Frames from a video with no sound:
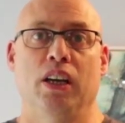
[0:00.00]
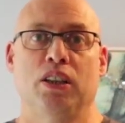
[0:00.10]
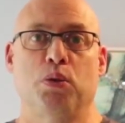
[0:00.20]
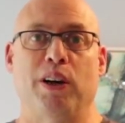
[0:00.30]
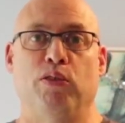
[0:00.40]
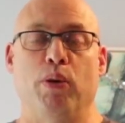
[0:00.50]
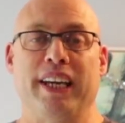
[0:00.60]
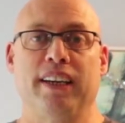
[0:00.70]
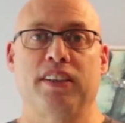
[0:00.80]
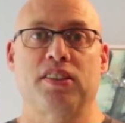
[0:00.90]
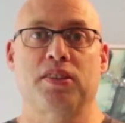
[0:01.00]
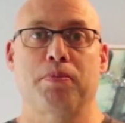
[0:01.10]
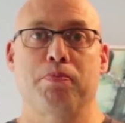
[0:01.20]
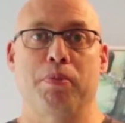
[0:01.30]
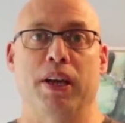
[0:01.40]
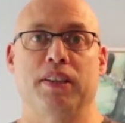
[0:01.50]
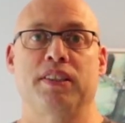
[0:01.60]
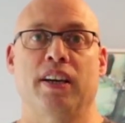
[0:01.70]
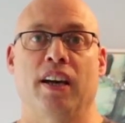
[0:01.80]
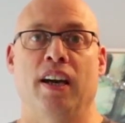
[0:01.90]
12 weeks, but
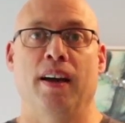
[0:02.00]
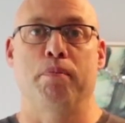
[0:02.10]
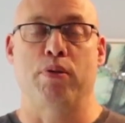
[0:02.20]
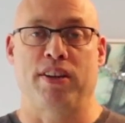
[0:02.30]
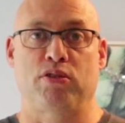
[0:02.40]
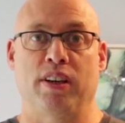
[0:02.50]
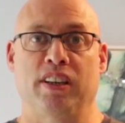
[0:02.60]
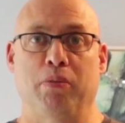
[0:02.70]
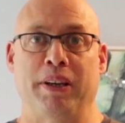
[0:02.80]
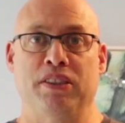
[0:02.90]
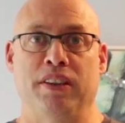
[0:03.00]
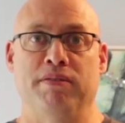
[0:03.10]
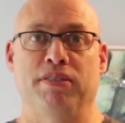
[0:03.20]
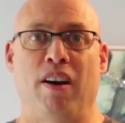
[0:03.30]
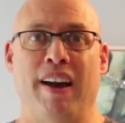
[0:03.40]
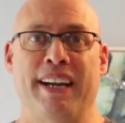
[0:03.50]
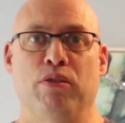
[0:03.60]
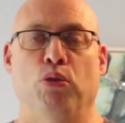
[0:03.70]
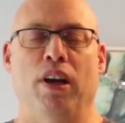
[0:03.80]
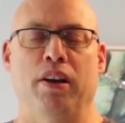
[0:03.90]
breaststroke I've been doing fine,
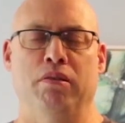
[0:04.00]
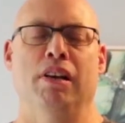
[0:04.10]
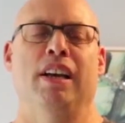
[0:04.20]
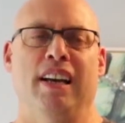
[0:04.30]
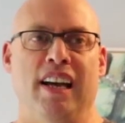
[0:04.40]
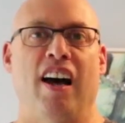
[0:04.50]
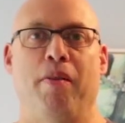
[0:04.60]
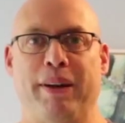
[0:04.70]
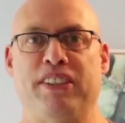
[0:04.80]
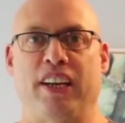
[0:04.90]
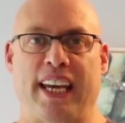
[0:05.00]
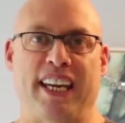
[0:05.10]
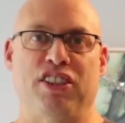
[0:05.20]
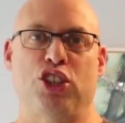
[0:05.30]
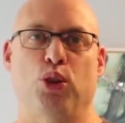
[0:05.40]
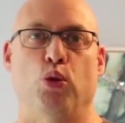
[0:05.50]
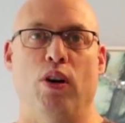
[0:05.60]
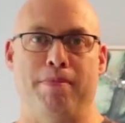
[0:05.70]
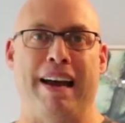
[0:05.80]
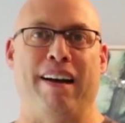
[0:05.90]
although I've been doing it in
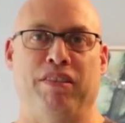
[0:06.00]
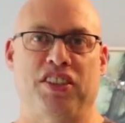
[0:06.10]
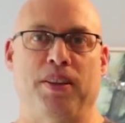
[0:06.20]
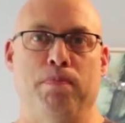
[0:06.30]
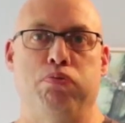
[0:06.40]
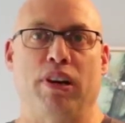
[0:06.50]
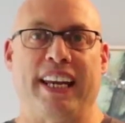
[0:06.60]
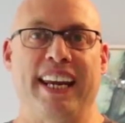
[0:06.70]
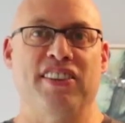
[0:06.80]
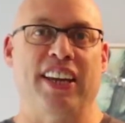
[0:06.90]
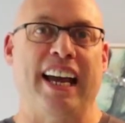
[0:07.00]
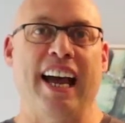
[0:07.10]
short amounts and pretty easy.